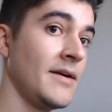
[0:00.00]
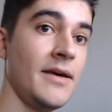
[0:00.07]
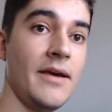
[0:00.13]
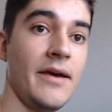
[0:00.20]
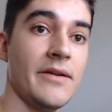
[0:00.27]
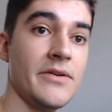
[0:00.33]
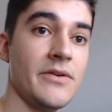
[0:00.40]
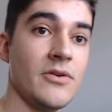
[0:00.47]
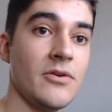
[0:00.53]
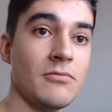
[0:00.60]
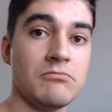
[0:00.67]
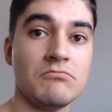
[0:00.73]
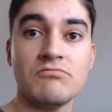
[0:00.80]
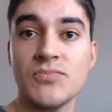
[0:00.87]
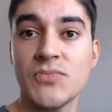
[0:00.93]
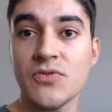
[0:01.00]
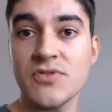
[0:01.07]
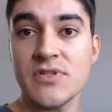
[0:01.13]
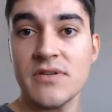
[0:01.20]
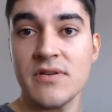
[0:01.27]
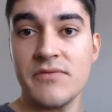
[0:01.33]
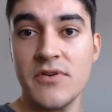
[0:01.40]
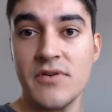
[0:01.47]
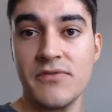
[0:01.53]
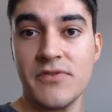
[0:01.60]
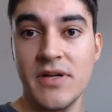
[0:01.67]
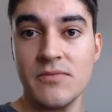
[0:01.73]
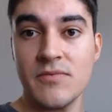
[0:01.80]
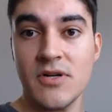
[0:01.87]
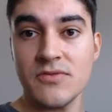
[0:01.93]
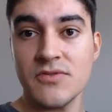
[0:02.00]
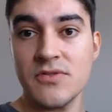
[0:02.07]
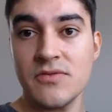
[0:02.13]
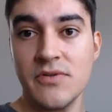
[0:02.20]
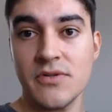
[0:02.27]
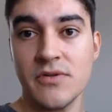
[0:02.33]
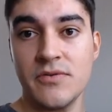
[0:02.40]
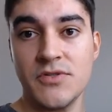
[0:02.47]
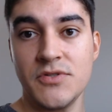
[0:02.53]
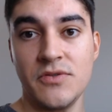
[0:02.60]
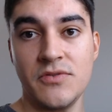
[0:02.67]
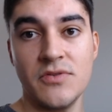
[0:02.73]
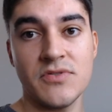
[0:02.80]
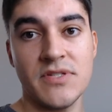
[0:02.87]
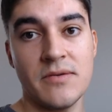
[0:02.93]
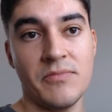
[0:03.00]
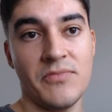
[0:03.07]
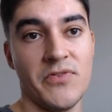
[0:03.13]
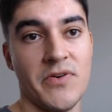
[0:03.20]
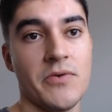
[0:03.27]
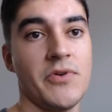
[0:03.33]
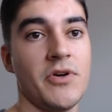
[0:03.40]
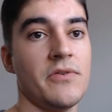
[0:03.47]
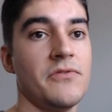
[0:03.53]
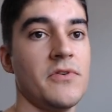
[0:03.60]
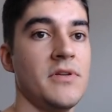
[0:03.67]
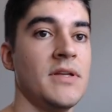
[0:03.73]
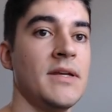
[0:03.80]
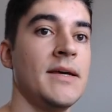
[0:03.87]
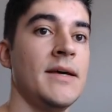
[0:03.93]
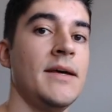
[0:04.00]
And there you go. Those are verified routes. You're going to use them very often.